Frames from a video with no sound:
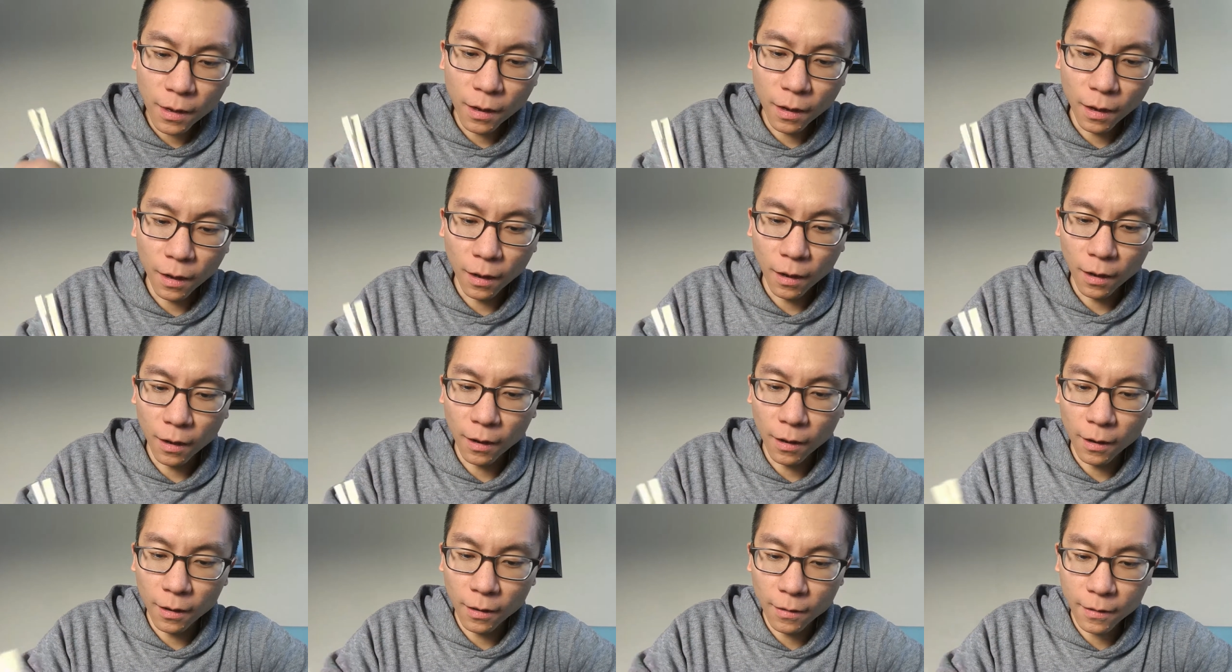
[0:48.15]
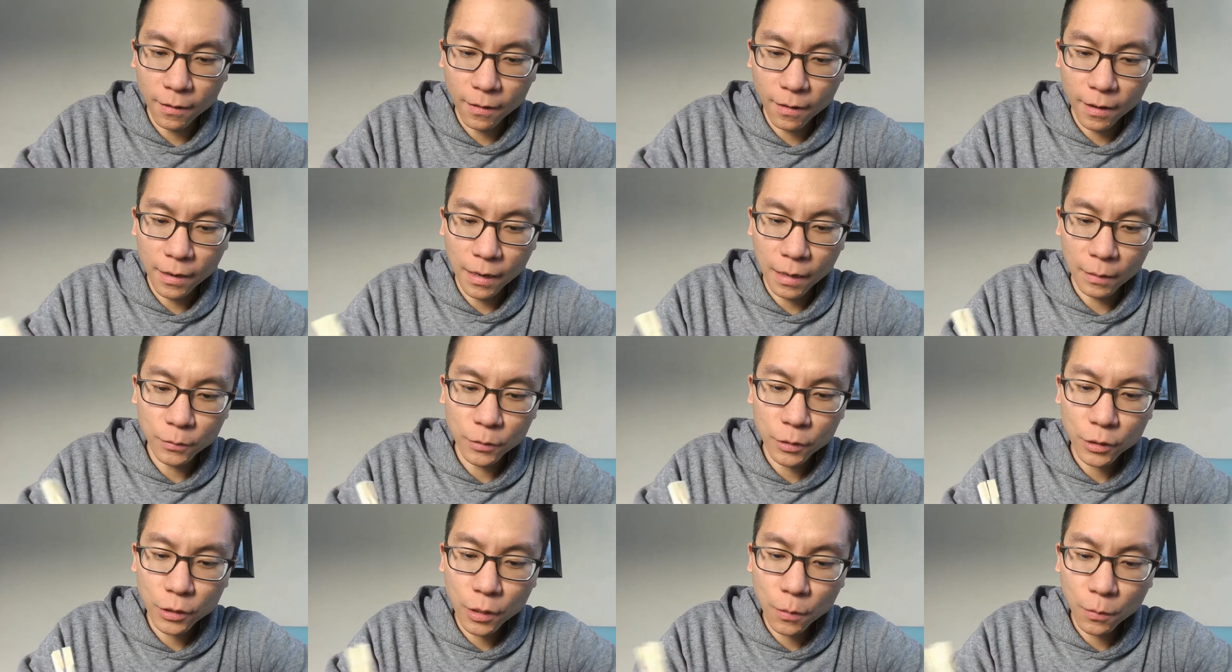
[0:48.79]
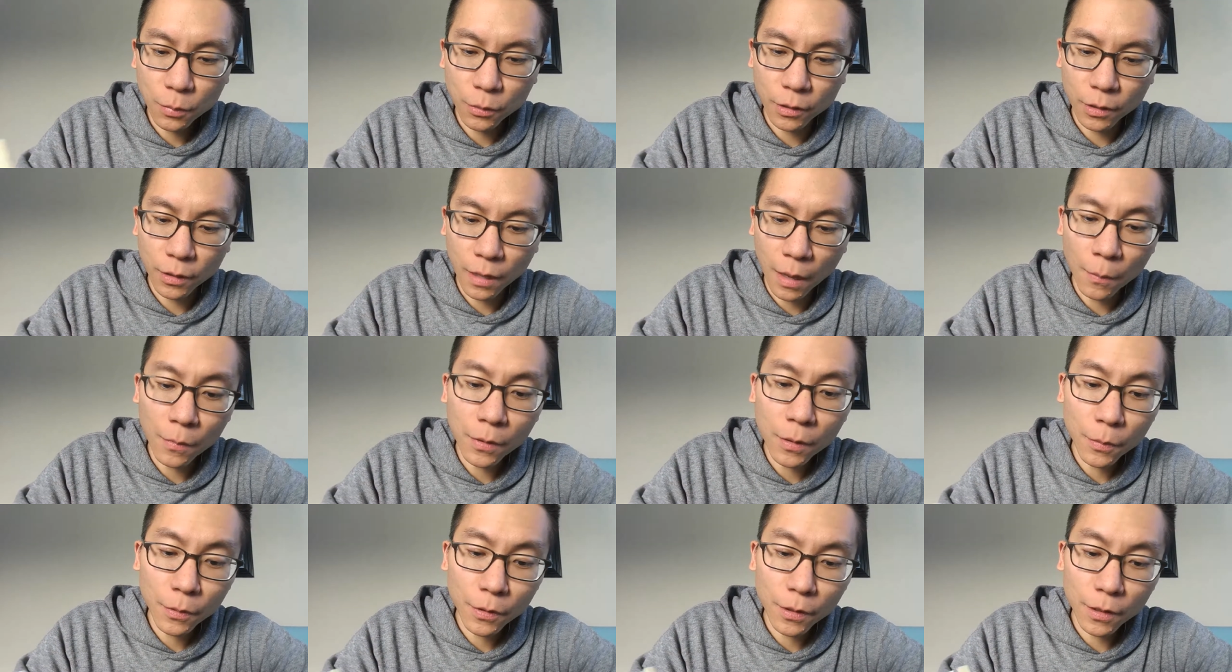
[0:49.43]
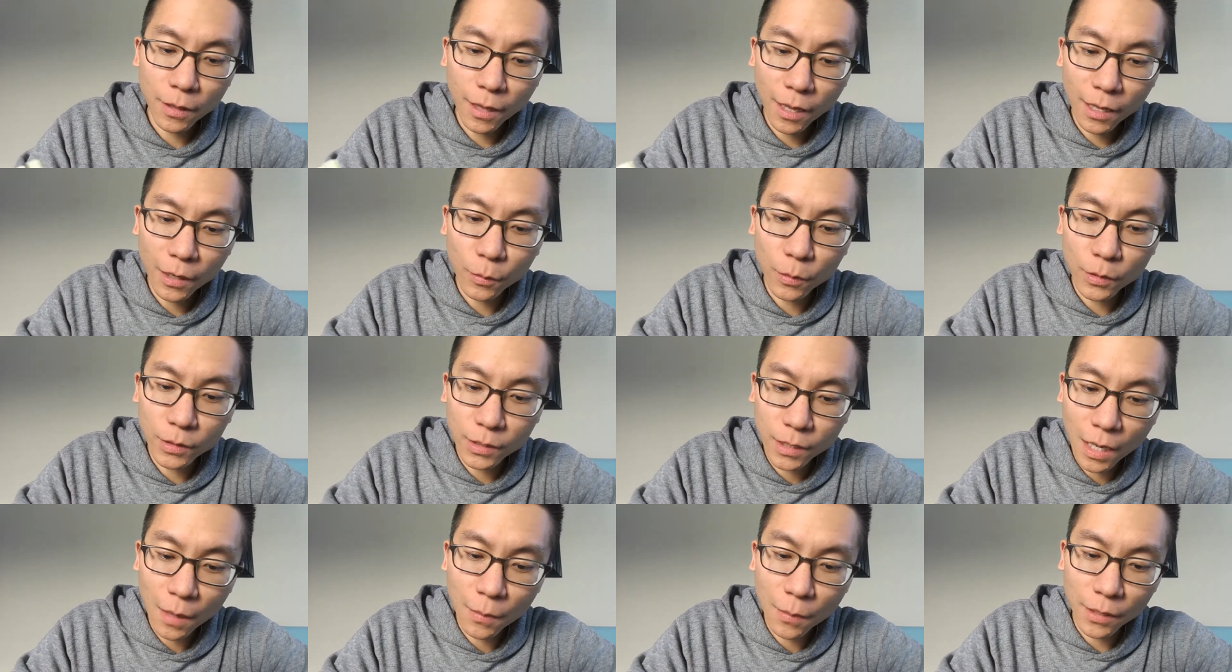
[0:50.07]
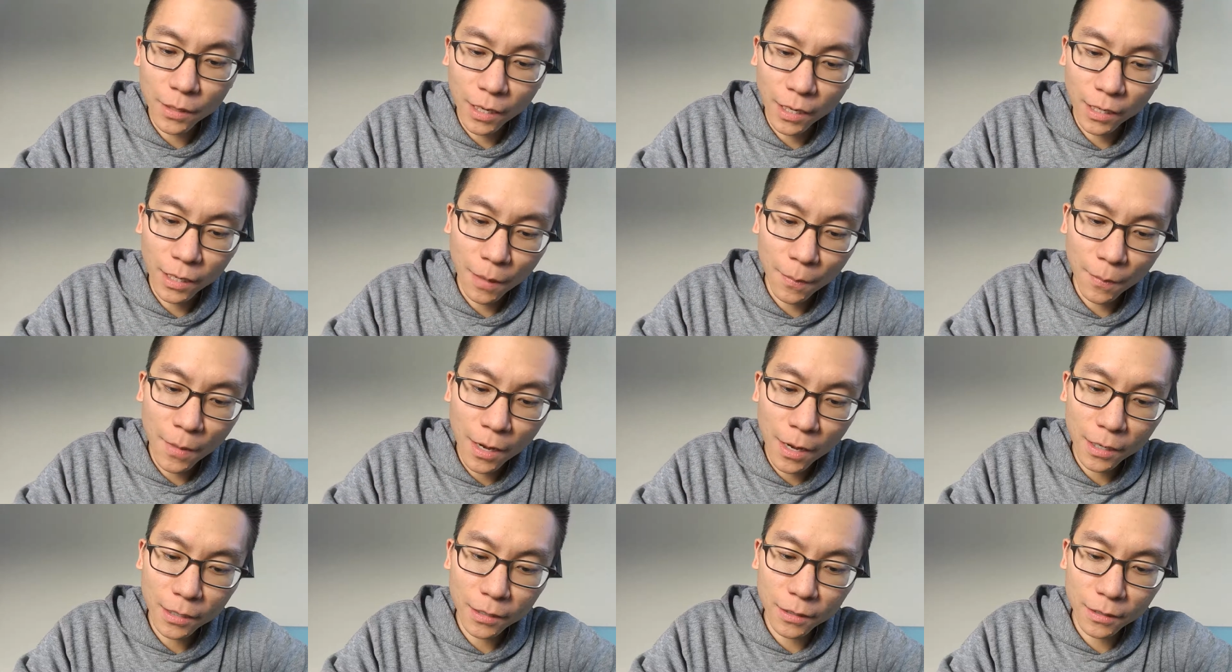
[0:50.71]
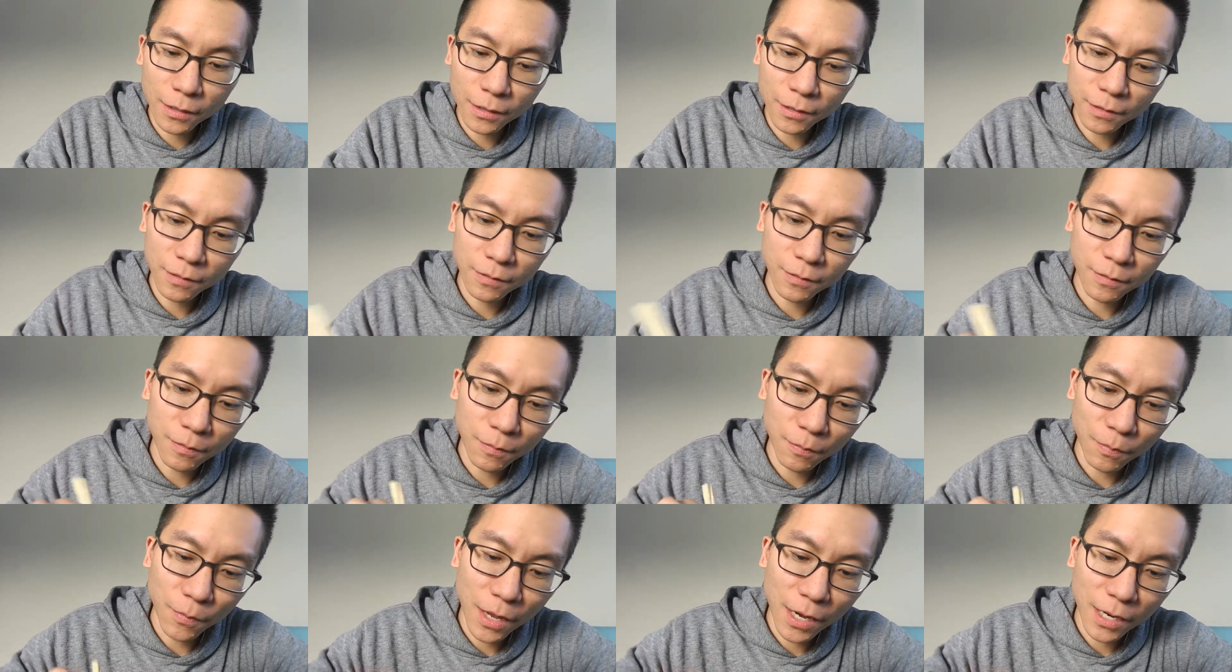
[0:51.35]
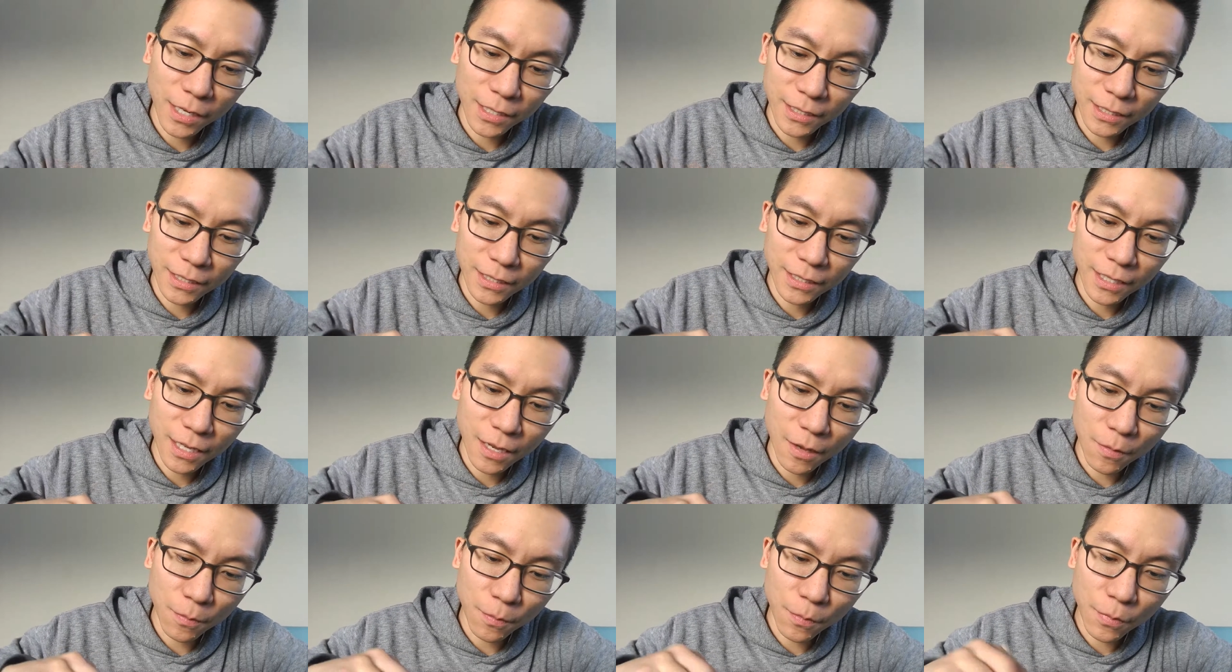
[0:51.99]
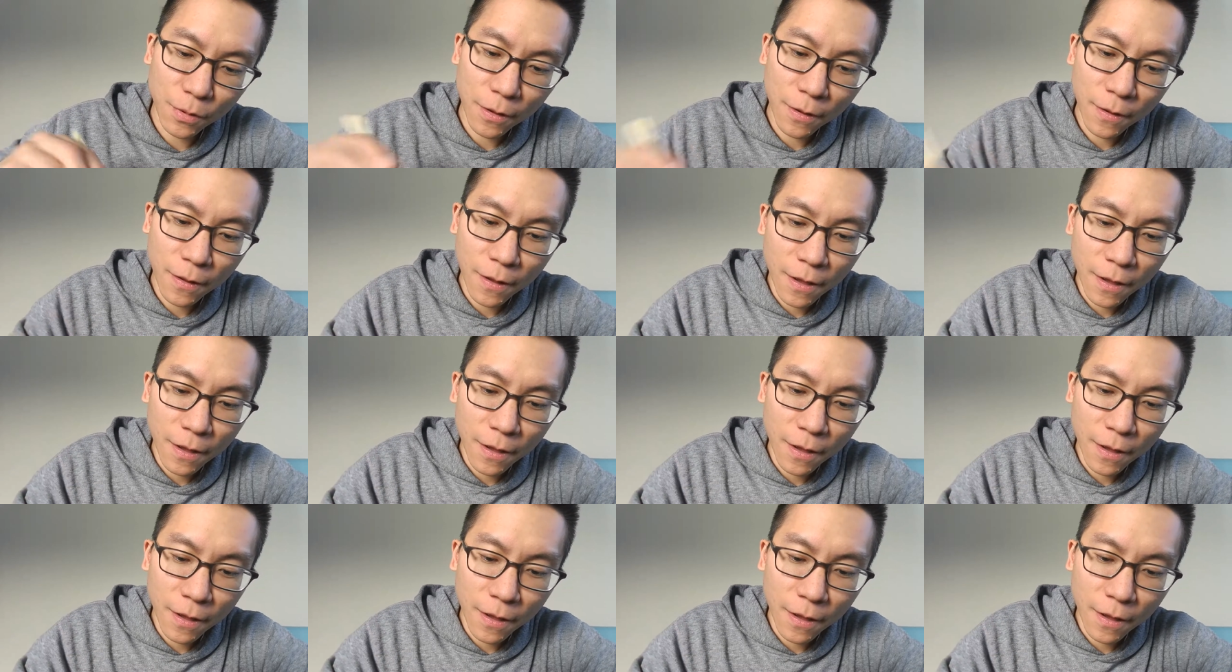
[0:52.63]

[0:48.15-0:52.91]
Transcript: uh, and I'm just gonna put a, I'm gonna put a lot of wasabi on. I'm not gonna I'm not gonna skimp.